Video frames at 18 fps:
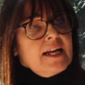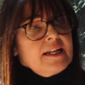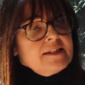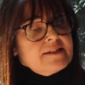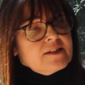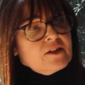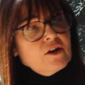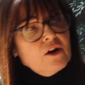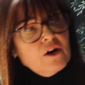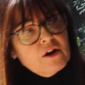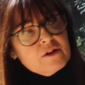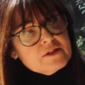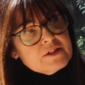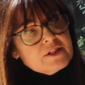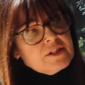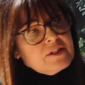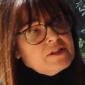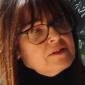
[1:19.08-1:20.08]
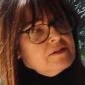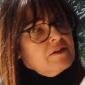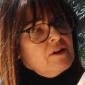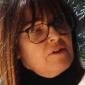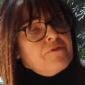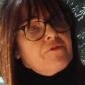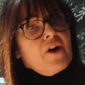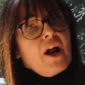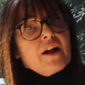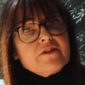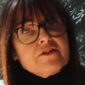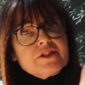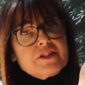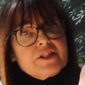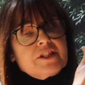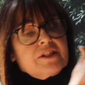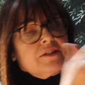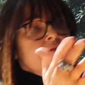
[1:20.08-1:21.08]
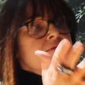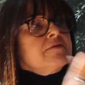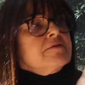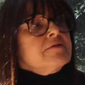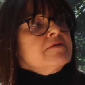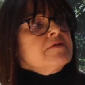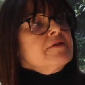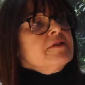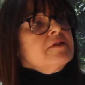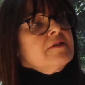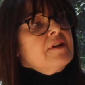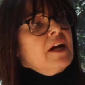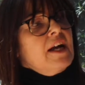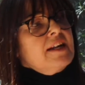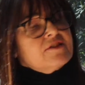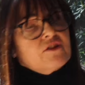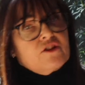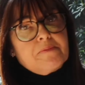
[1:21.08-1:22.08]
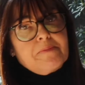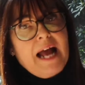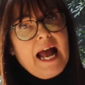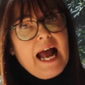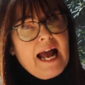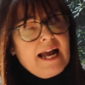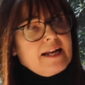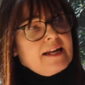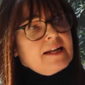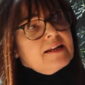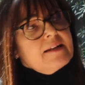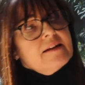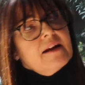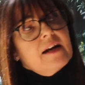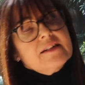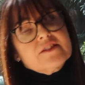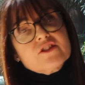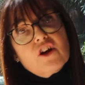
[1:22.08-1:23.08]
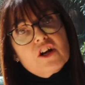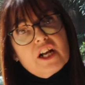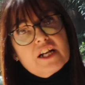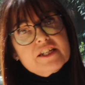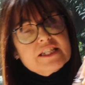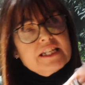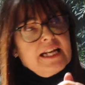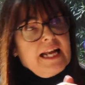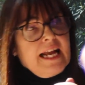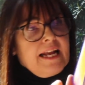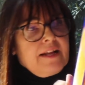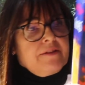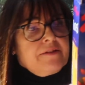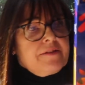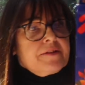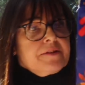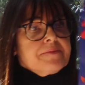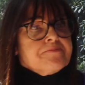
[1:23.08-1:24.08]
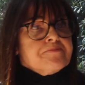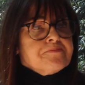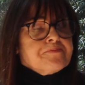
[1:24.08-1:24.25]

it's got a front, it's got a back, and it's got an underneath.